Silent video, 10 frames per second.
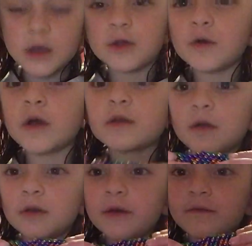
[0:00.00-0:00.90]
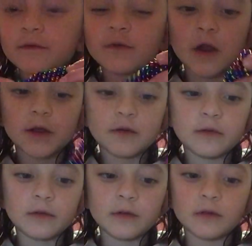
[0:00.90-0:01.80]
And you guys could even try to
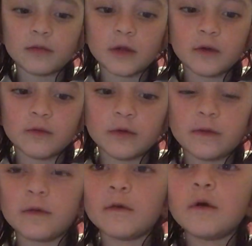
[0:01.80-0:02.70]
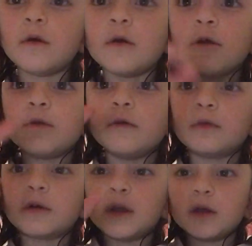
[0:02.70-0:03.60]
use these like with
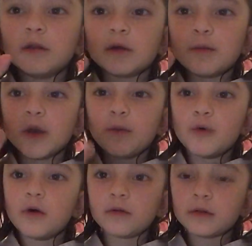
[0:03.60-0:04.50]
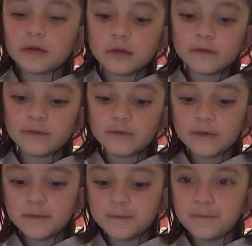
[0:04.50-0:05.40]
those kinetic big balls if you
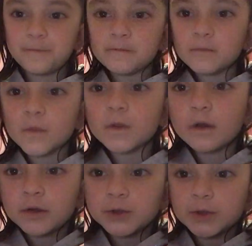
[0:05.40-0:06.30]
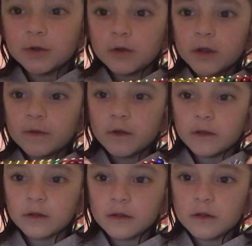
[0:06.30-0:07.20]
want. Now it should look like
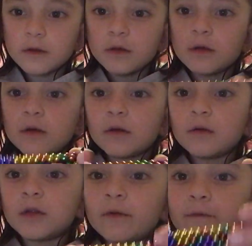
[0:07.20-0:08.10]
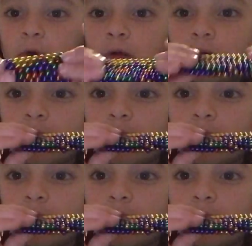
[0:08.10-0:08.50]
this. That one?